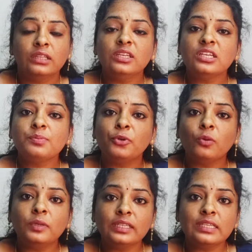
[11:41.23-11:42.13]
These
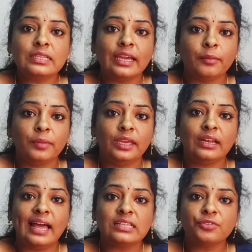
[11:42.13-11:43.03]
properties can be
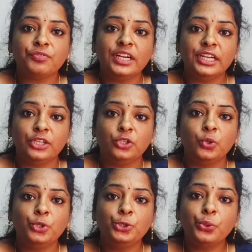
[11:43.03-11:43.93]
classified
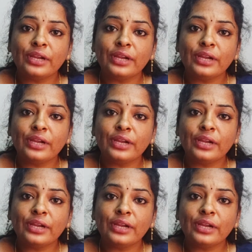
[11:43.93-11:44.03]
into two